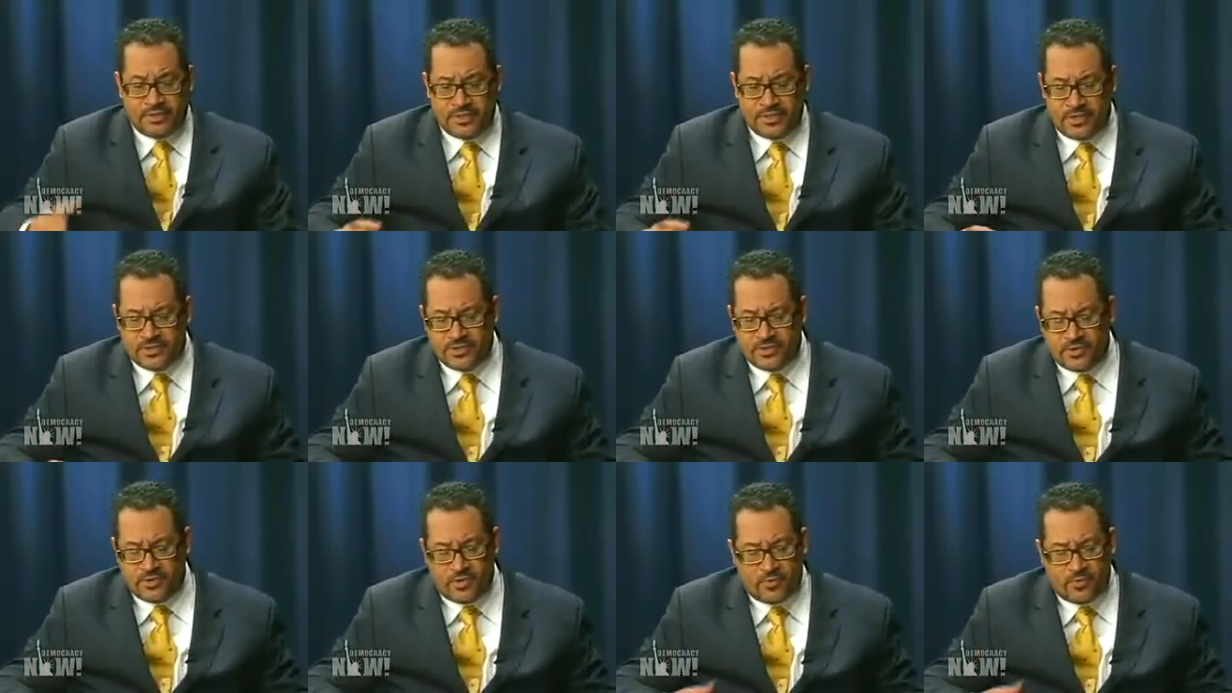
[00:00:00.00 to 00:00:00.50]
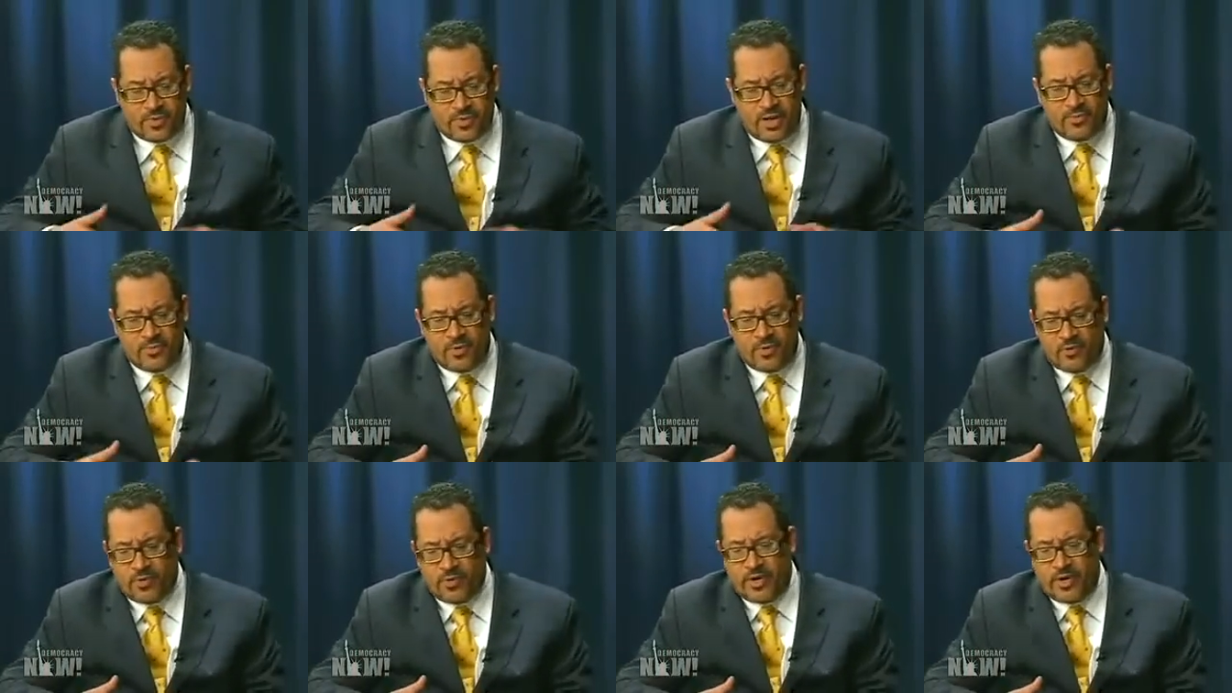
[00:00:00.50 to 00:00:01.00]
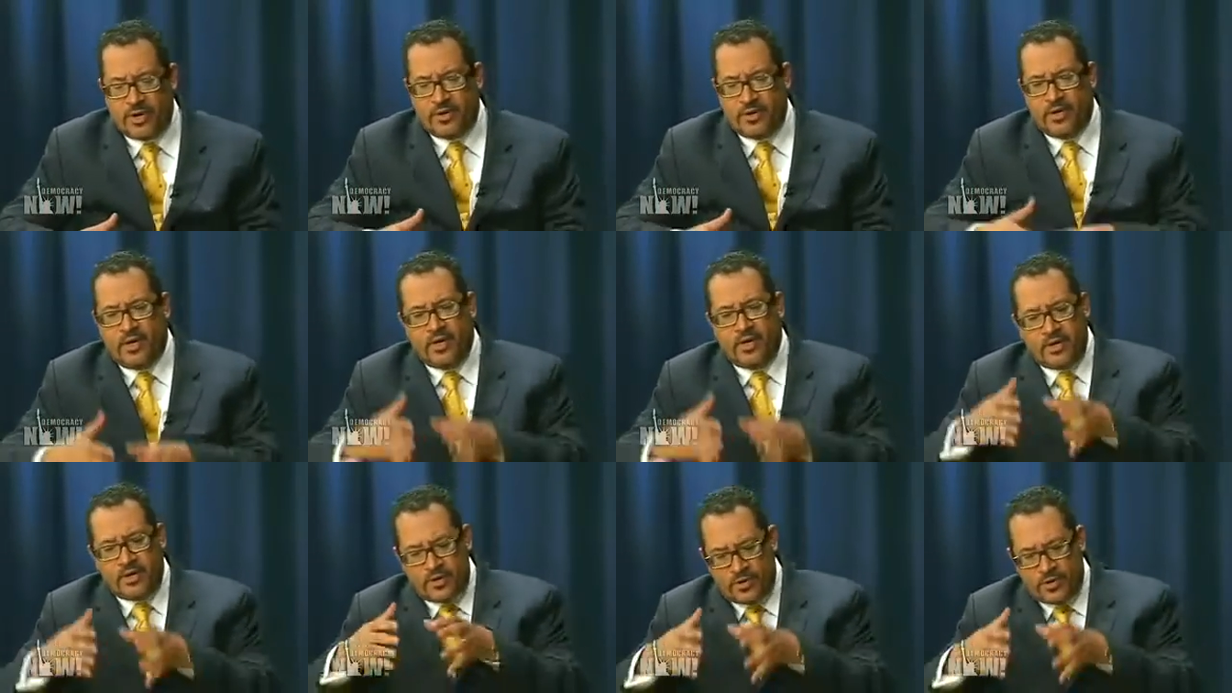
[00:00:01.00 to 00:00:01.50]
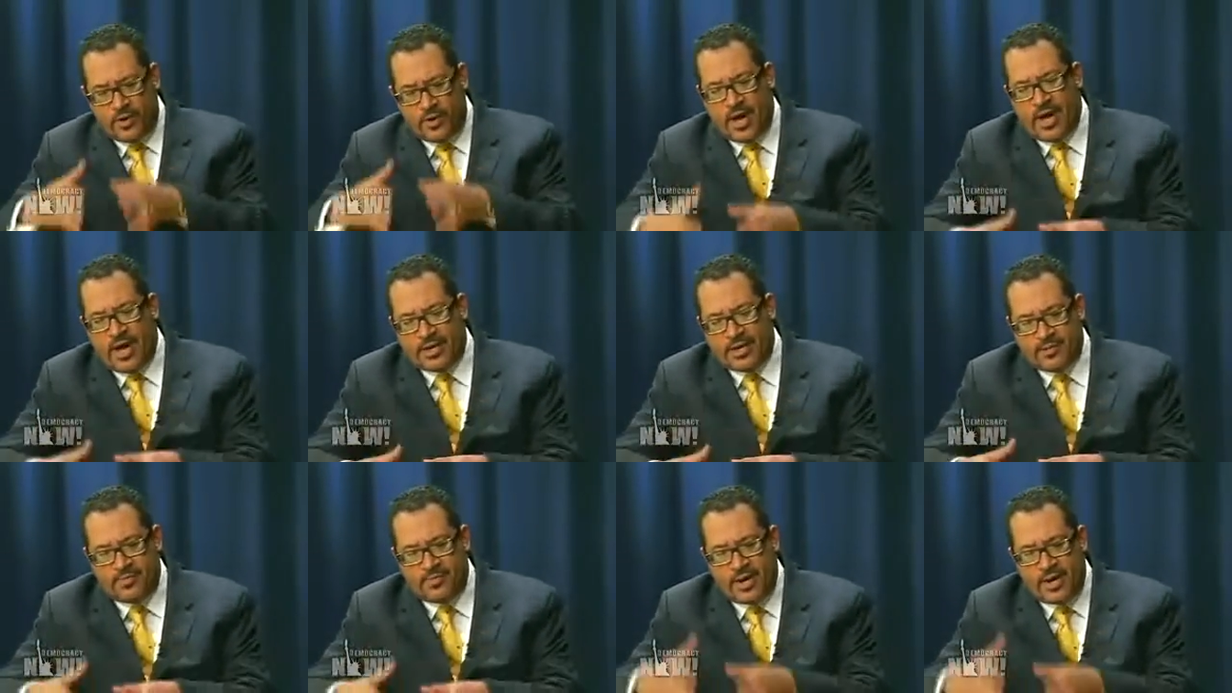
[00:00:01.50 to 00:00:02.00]
Senator Obama, where, you know,
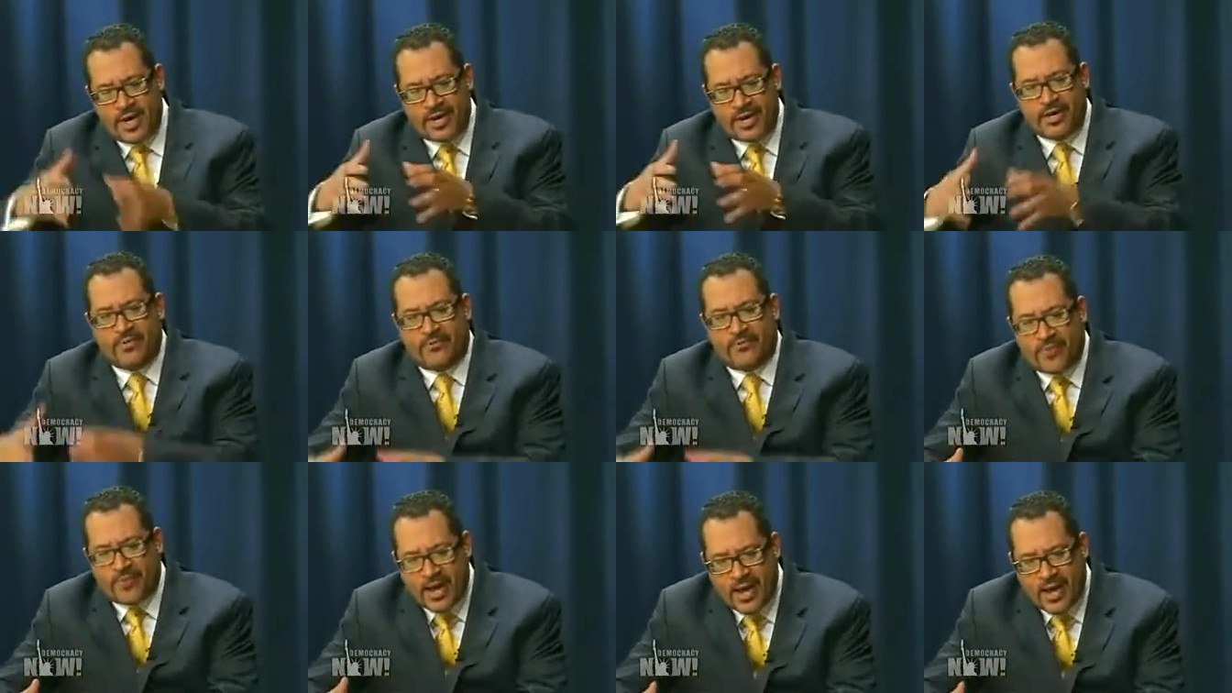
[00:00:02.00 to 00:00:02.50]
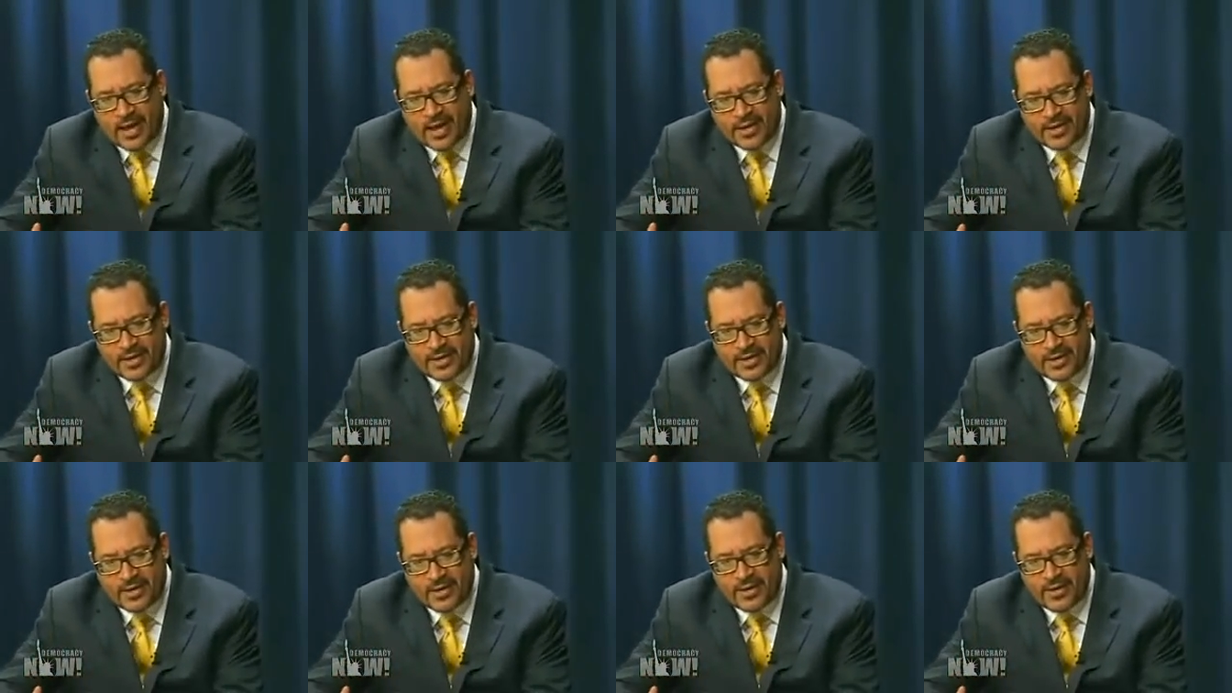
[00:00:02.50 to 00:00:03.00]
occupying Iraq